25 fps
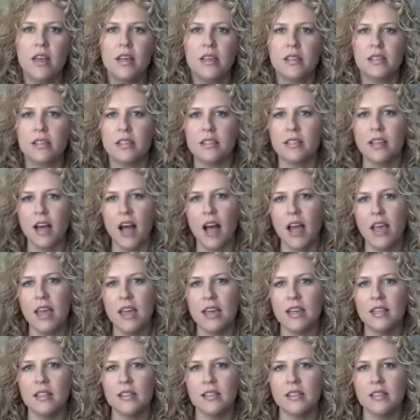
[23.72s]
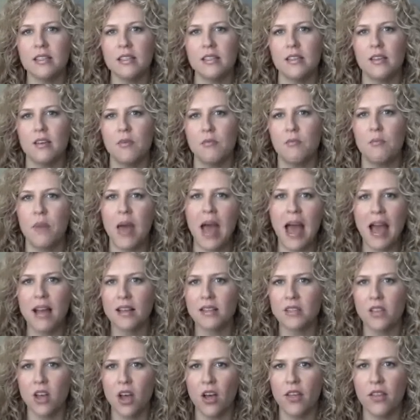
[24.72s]
science
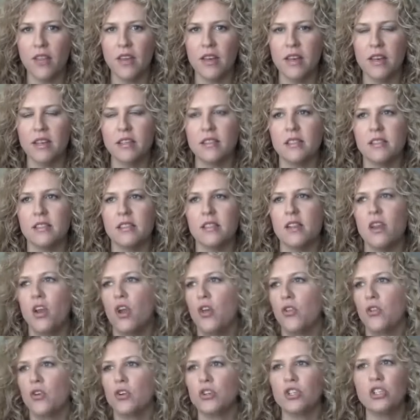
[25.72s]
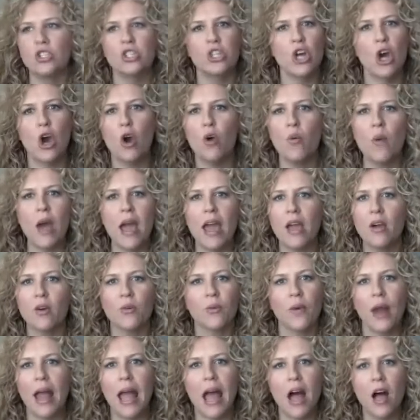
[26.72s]
backs all this. There's no way
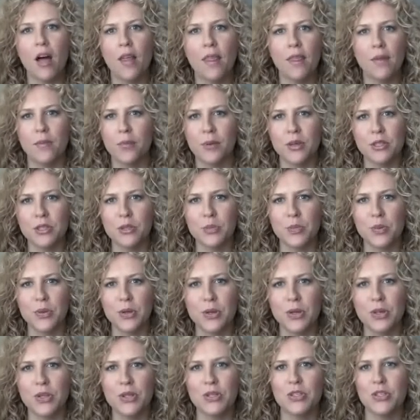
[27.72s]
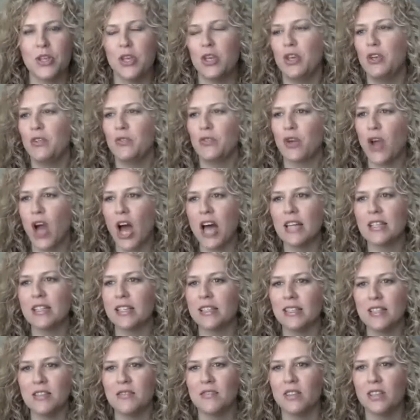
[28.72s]
around the principles. You've got to
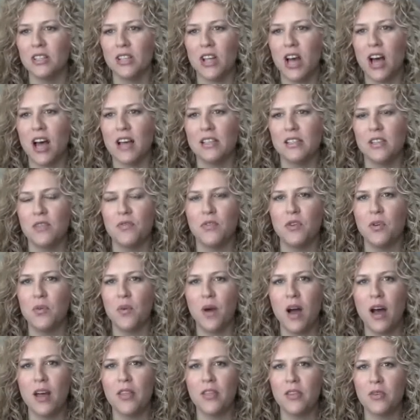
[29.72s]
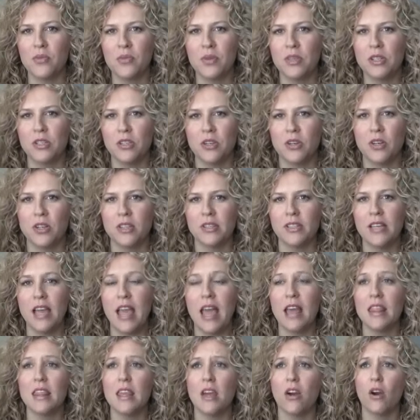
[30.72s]
live the laws if you want the results.
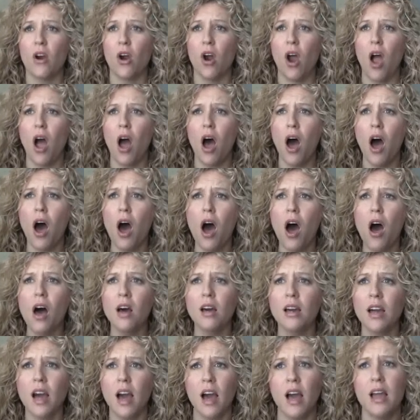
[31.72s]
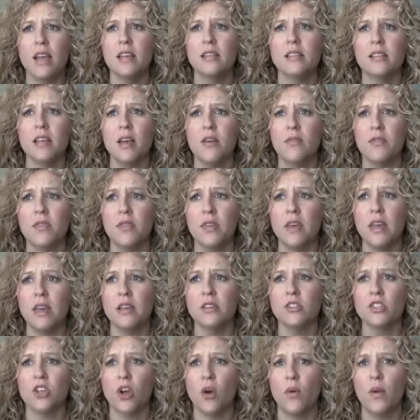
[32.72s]
And there are all kinds of
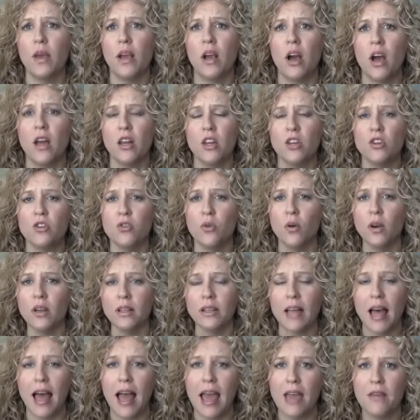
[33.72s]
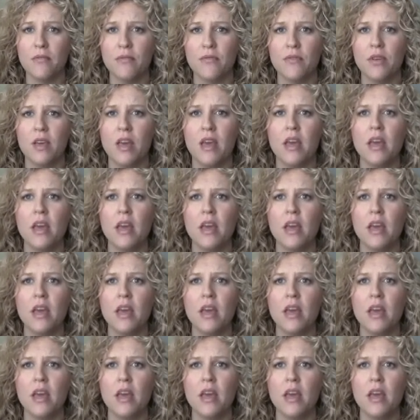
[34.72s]
things going on in your life.